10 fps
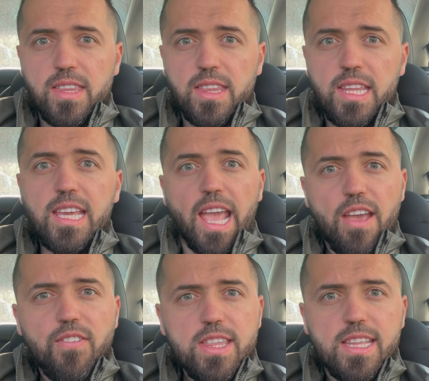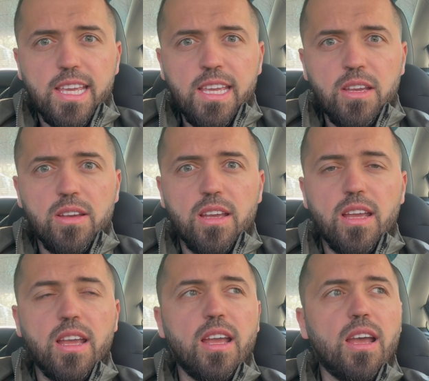The F S D
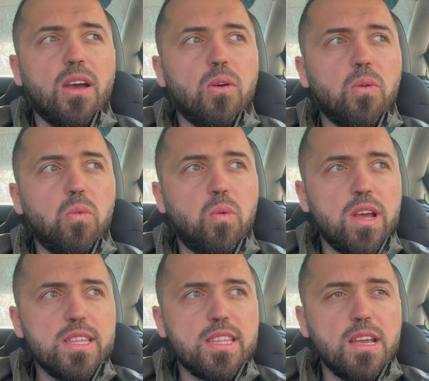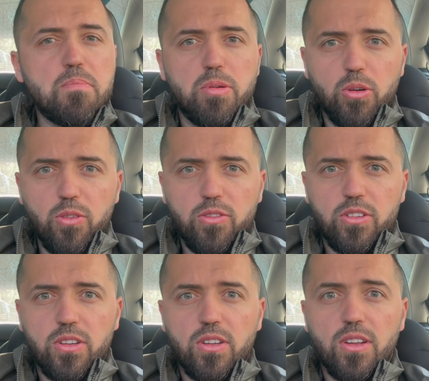was
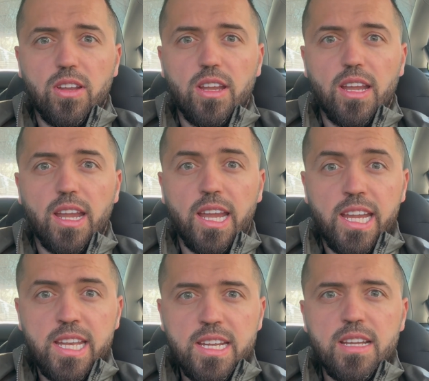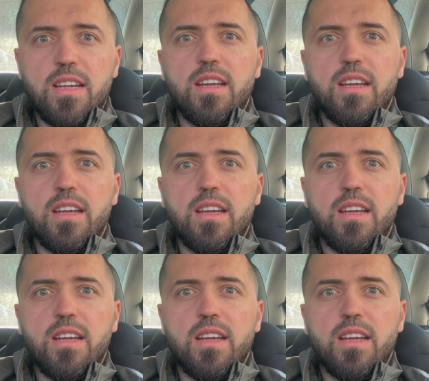approved in